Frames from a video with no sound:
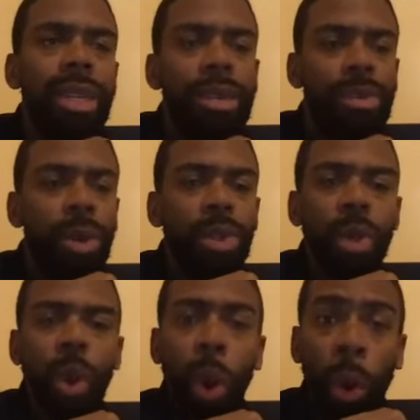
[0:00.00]
Throat's a
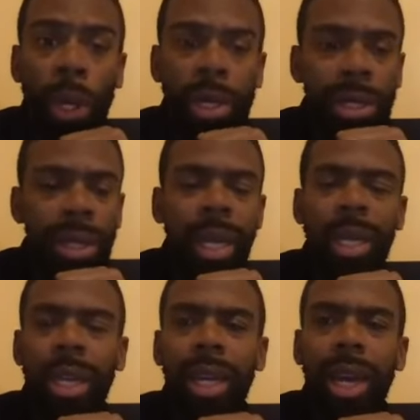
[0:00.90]
little hoarse.
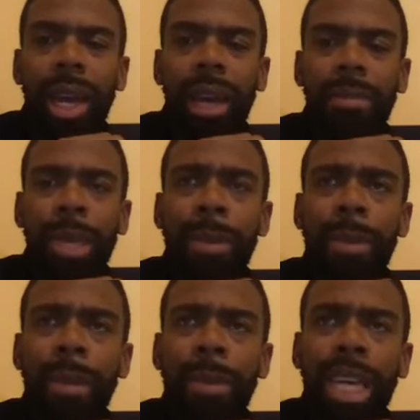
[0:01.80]
me, me,
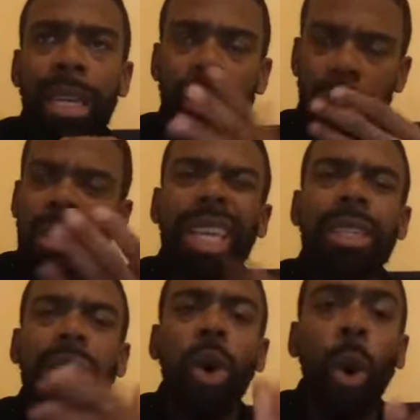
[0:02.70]
me, me, me. So yeah,
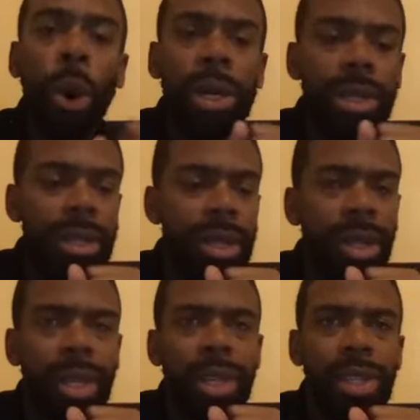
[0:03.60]
it's a little hoarse.
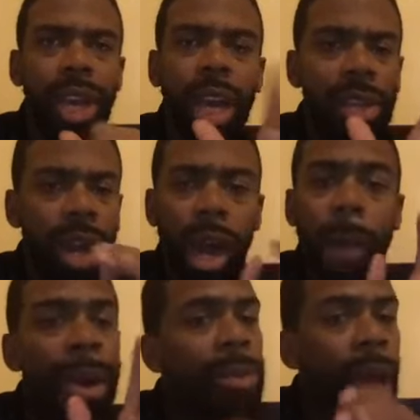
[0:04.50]
So you know, I'll
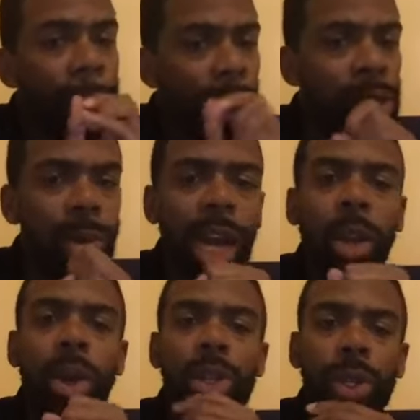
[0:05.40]
probably I'll post when I
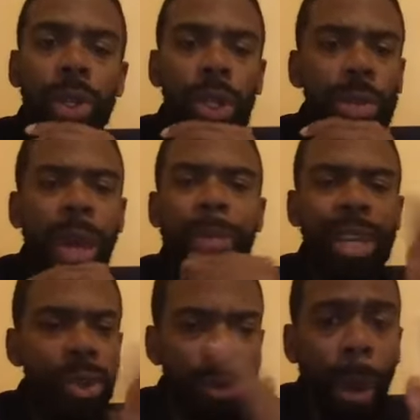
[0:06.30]
go on YouTube. I may
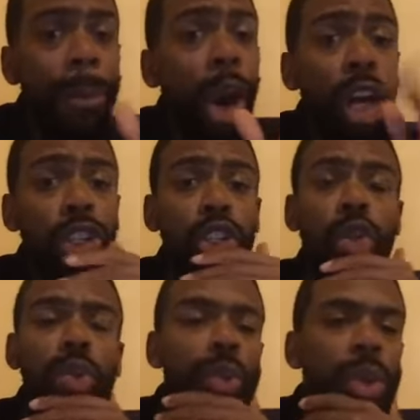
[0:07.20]
do a part
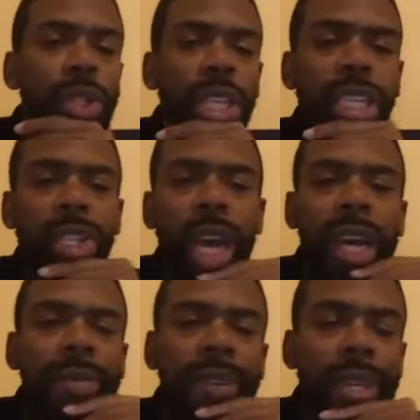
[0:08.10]
two. We'll see, see how
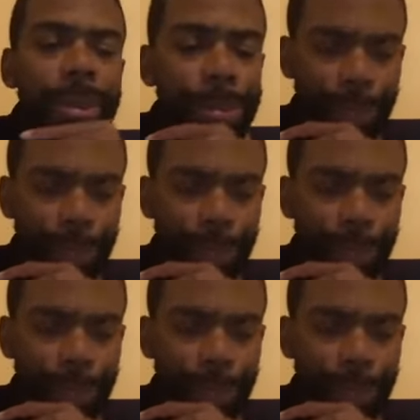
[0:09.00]
I feel.